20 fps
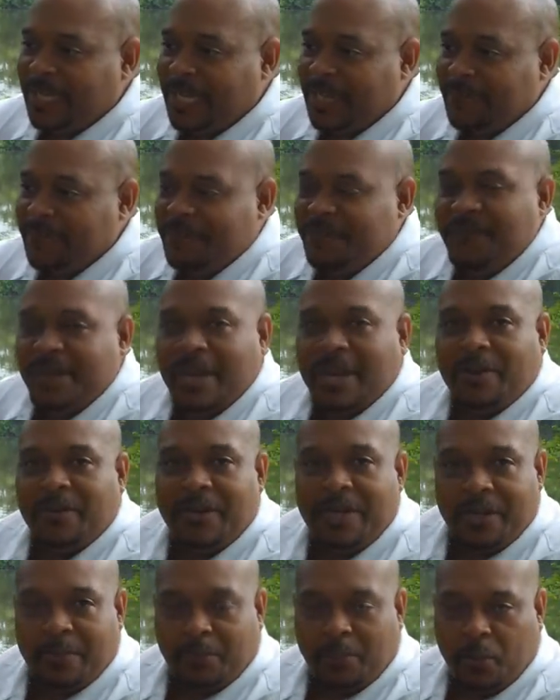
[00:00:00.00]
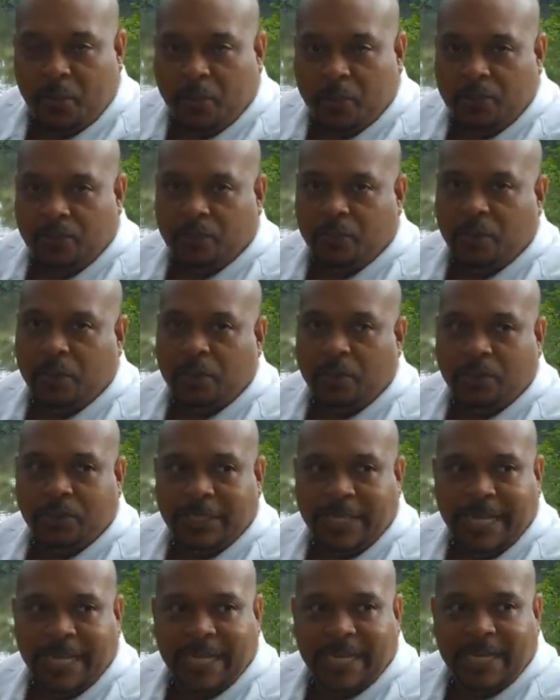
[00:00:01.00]
a very important
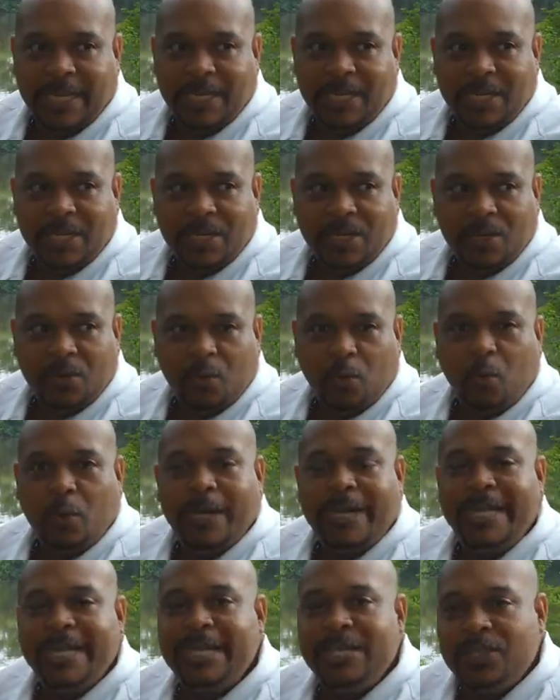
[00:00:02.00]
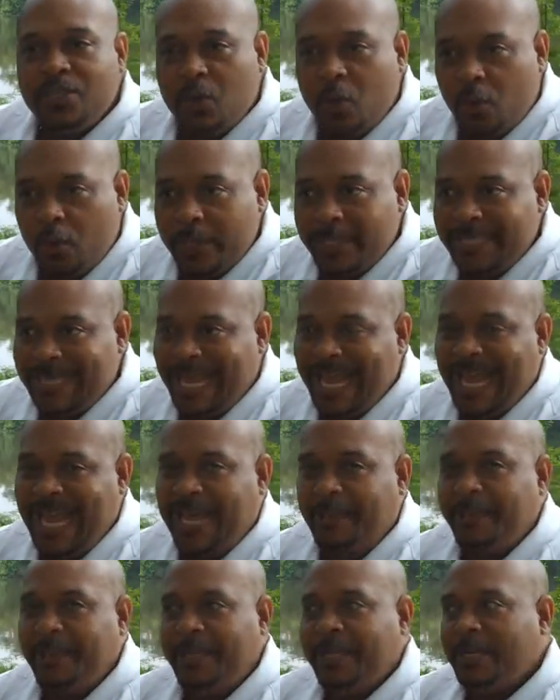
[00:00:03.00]
role in what is going to
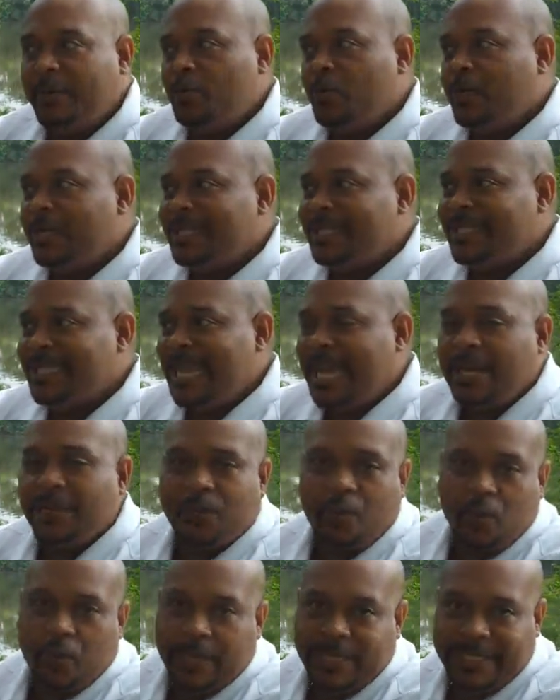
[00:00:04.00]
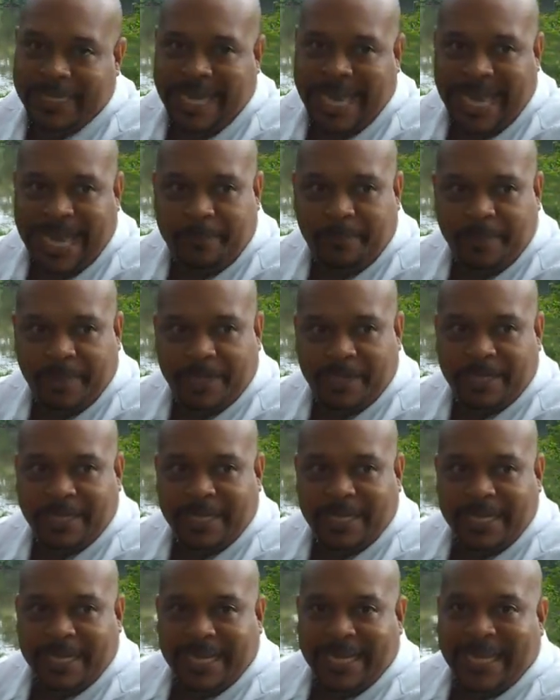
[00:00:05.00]
happen and what is not going to happen
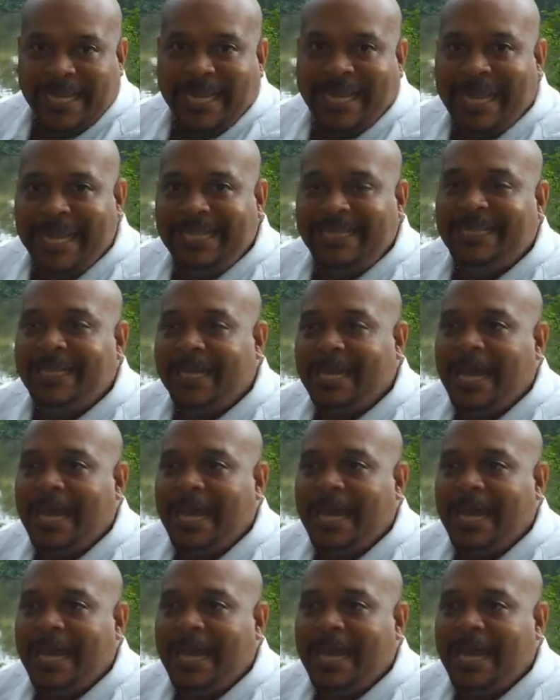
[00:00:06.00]
in the